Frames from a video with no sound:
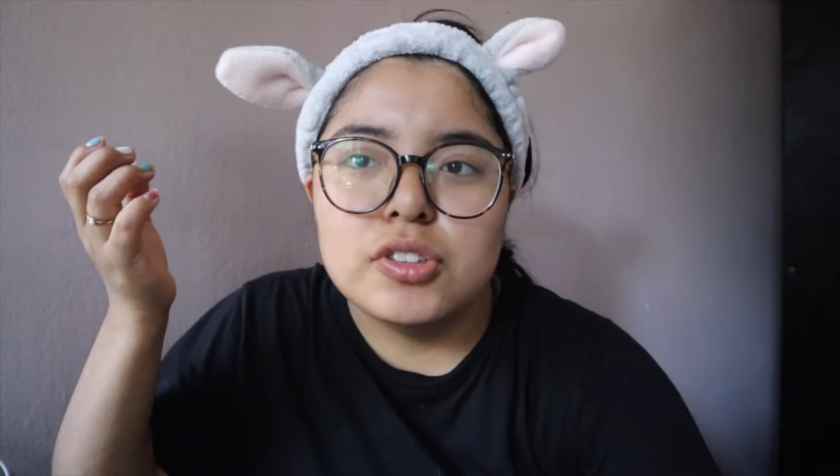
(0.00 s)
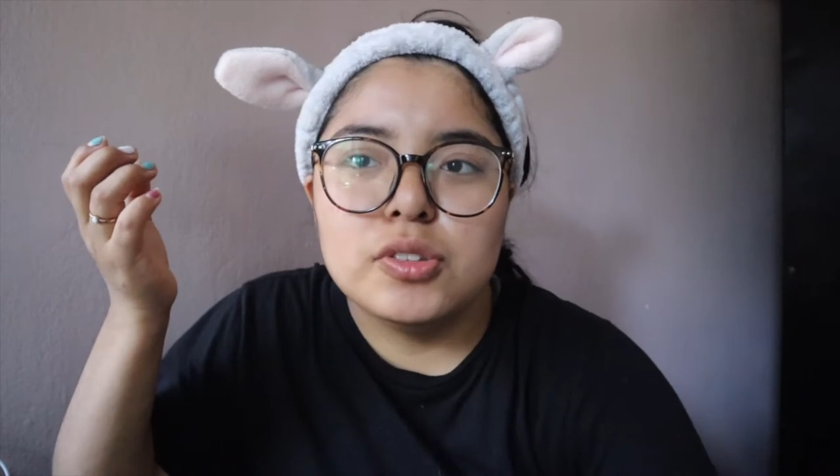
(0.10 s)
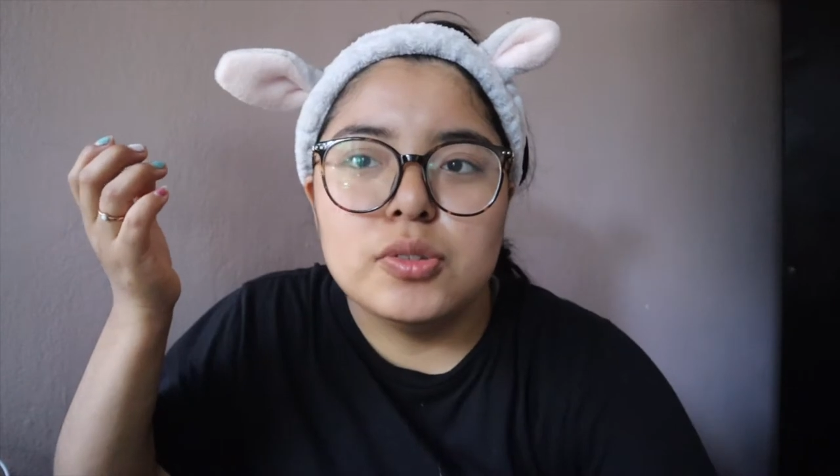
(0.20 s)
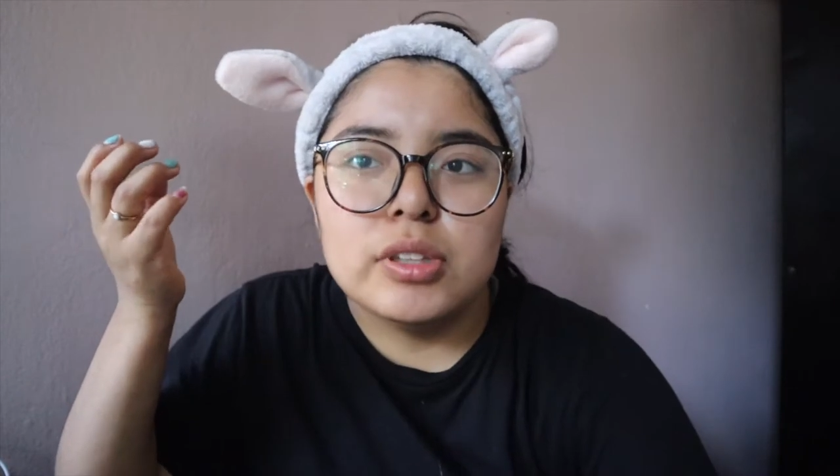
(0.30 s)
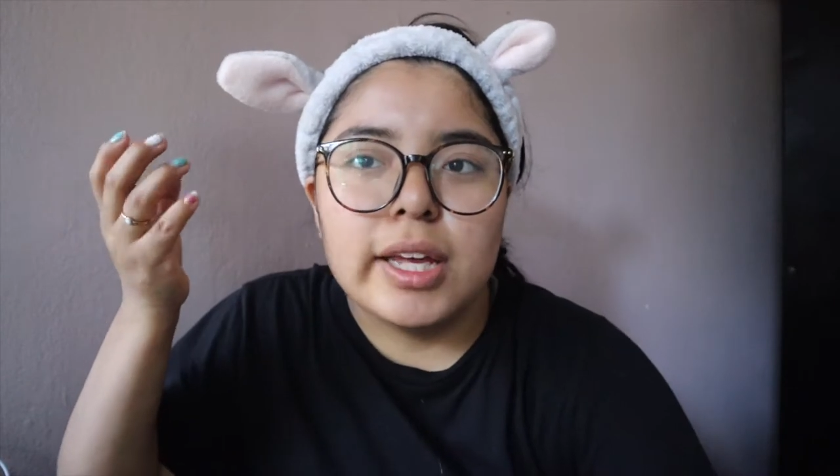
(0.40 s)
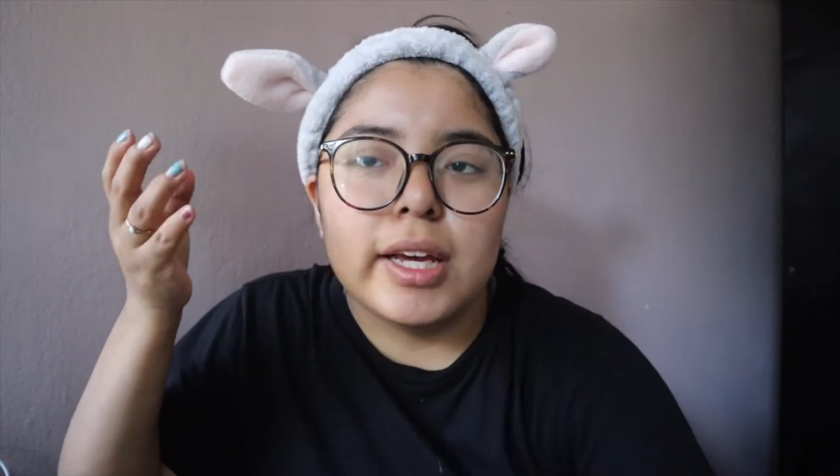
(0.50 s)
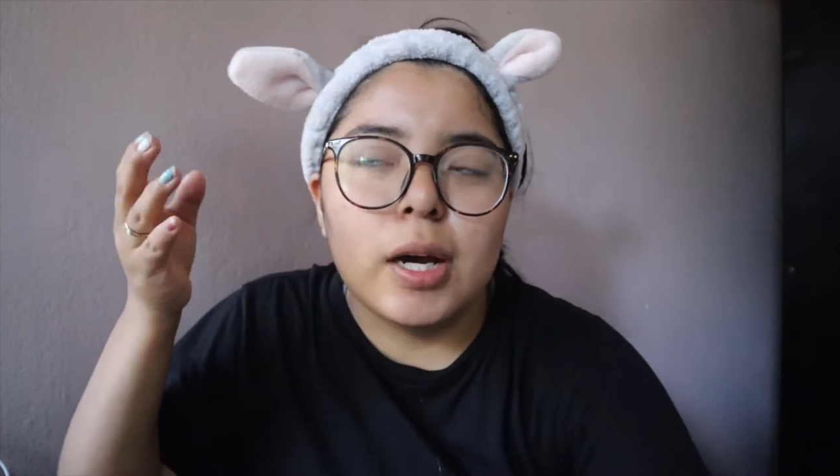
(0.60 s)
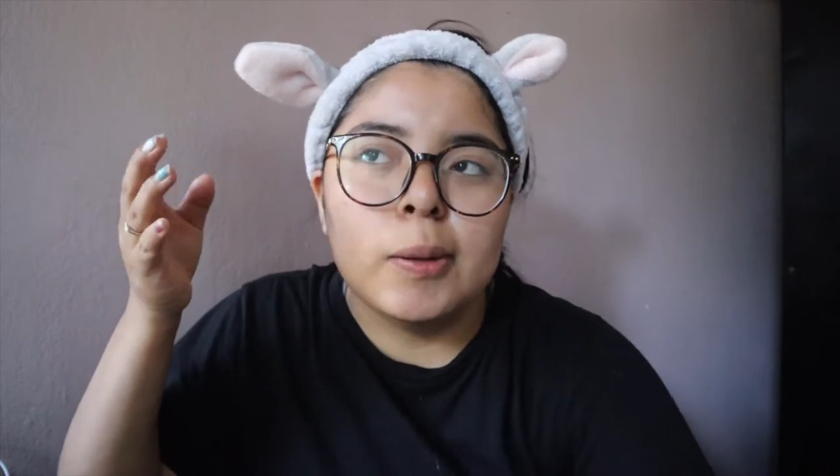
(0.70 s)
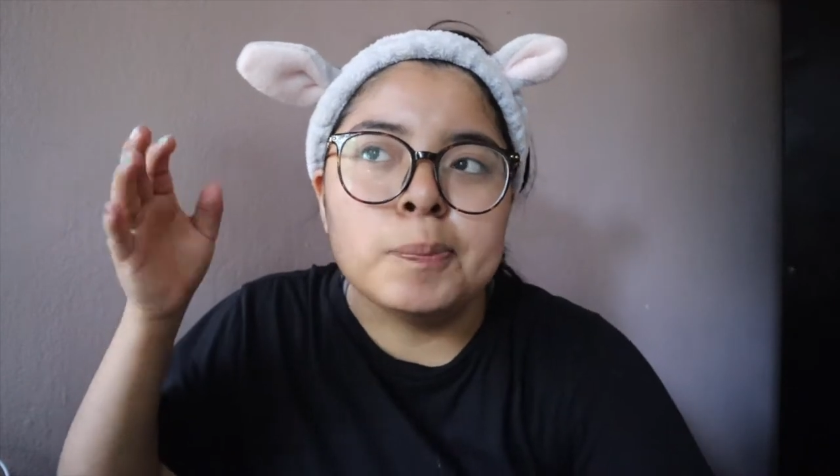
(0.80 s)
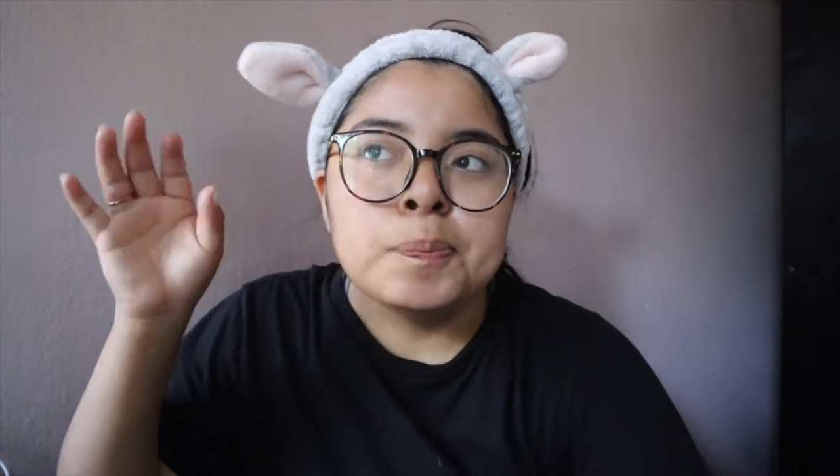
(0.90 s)
you like
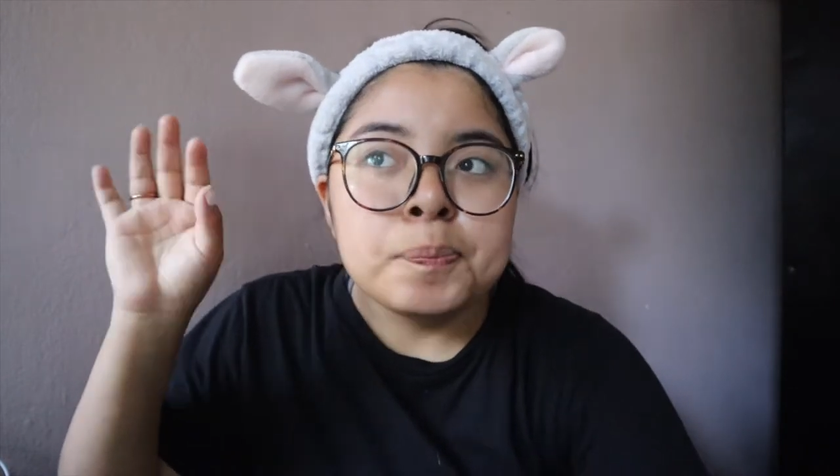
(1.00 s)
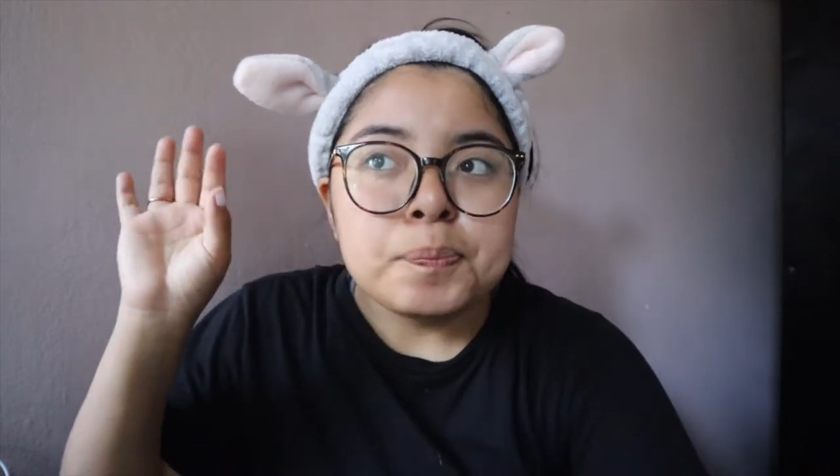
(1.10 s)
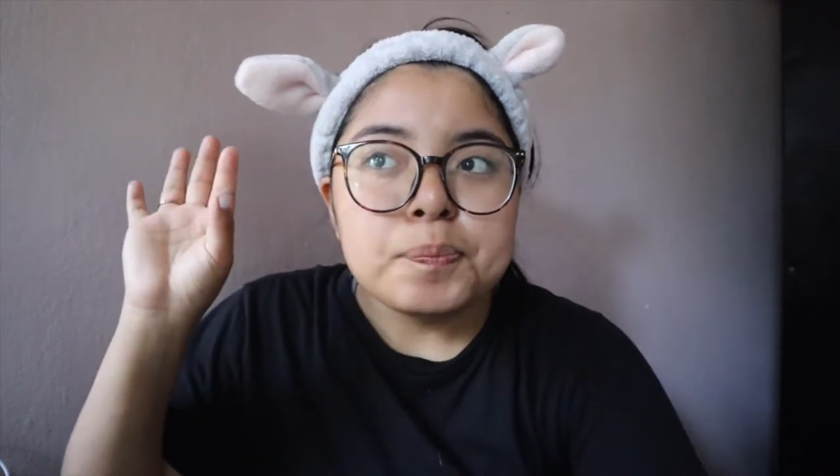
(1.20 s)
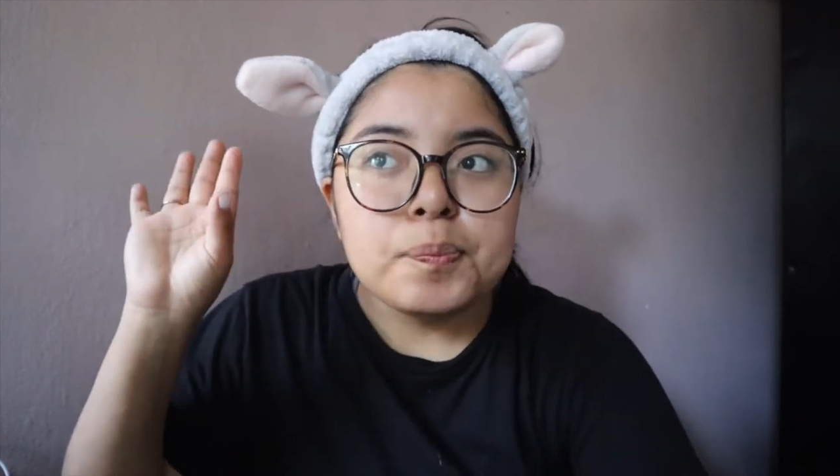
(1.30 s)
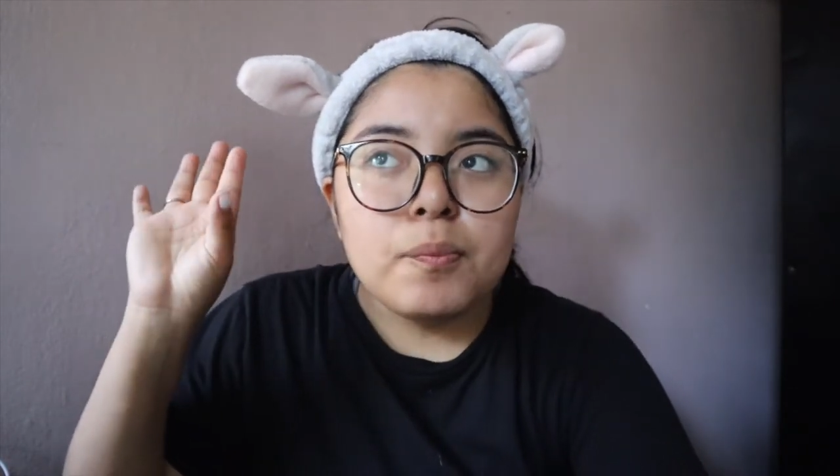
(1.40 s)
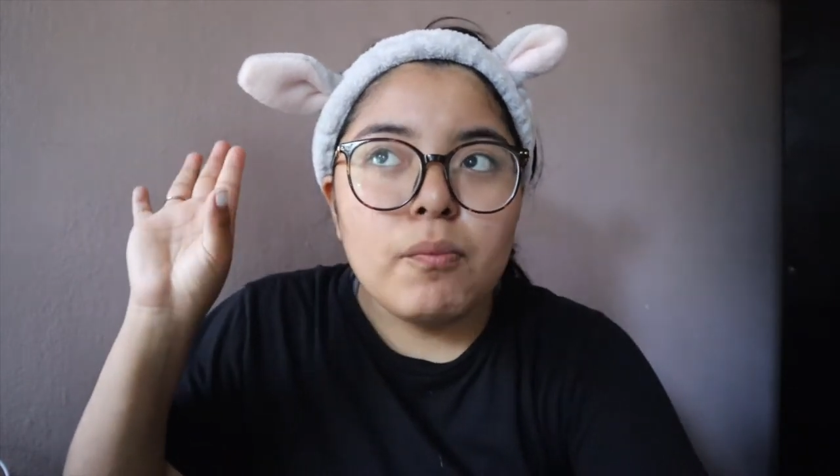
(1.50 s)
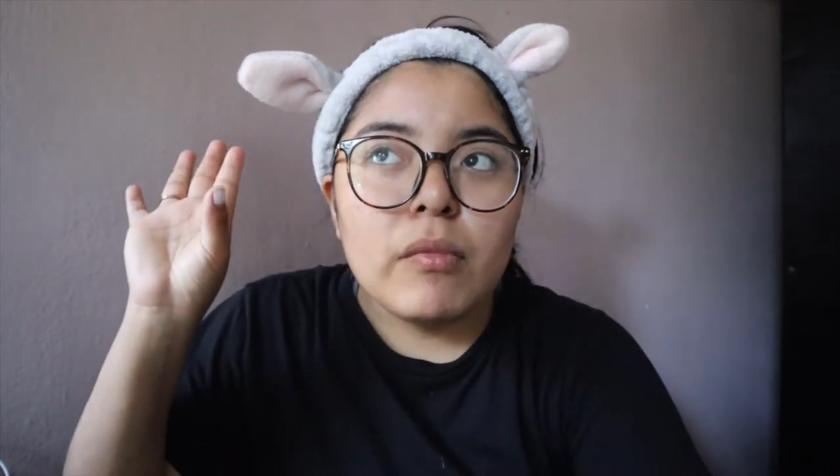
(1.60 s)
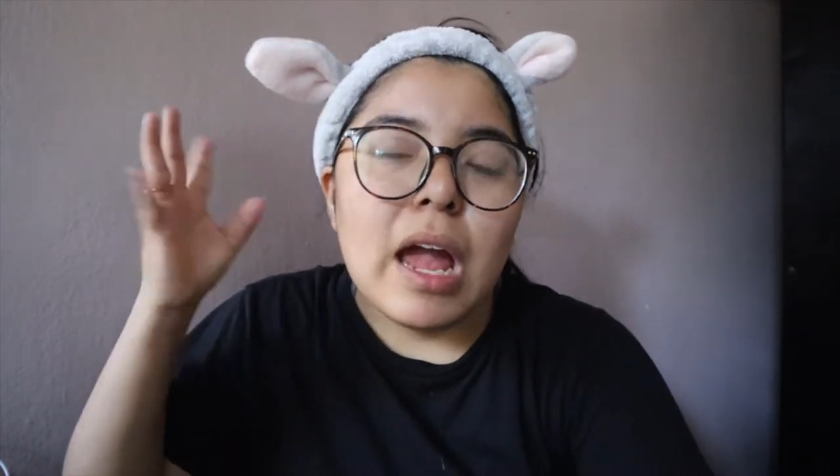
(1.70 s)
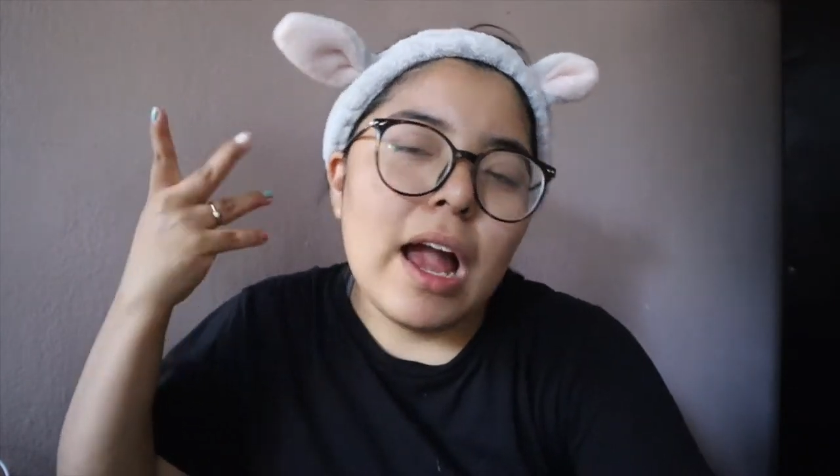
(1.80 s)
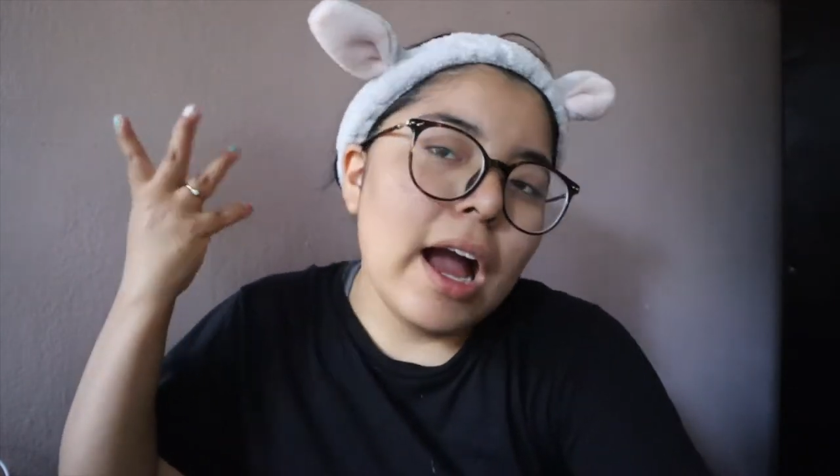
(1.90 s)
um
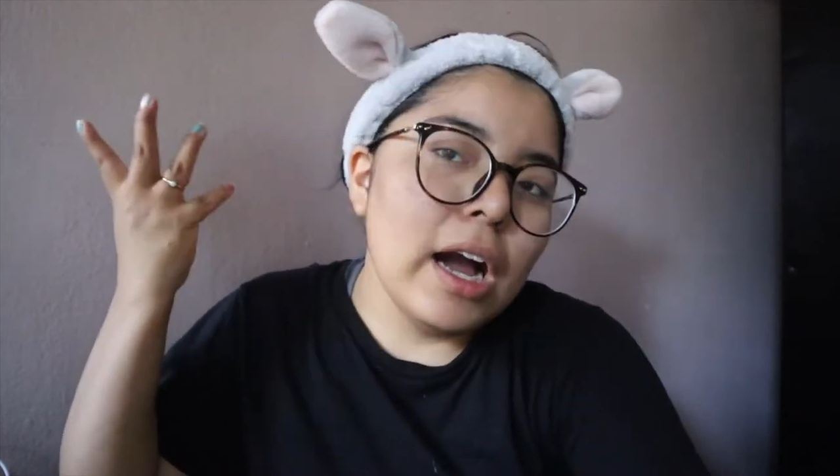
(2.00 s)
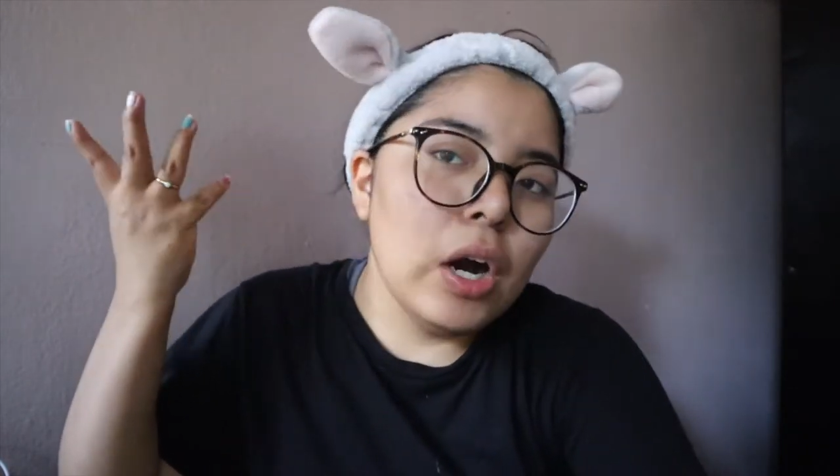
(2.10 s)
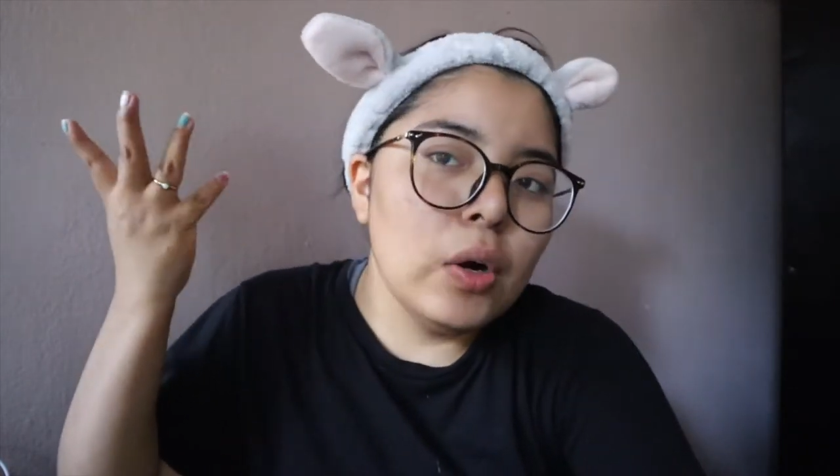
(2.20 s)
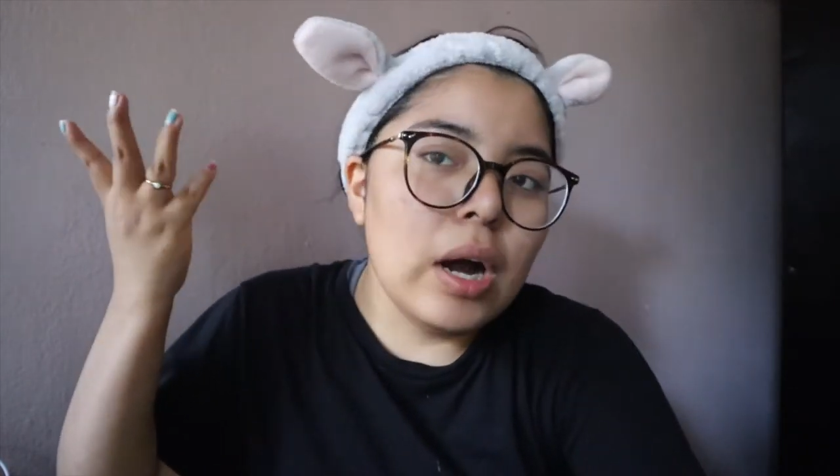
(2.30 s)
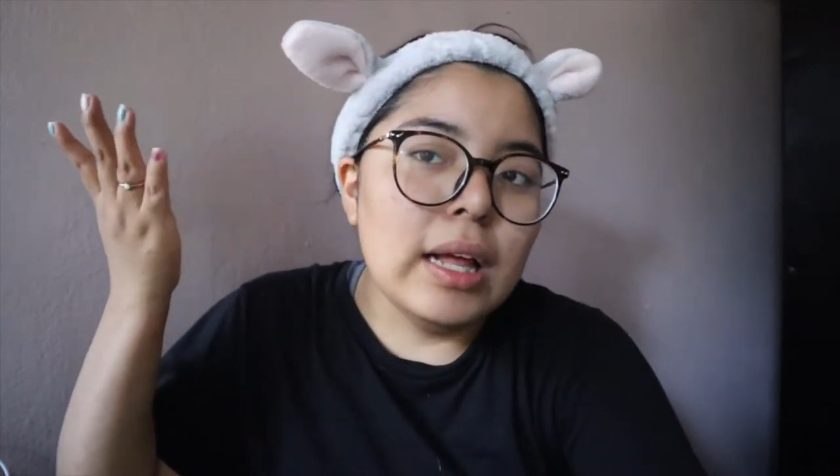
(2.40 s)
how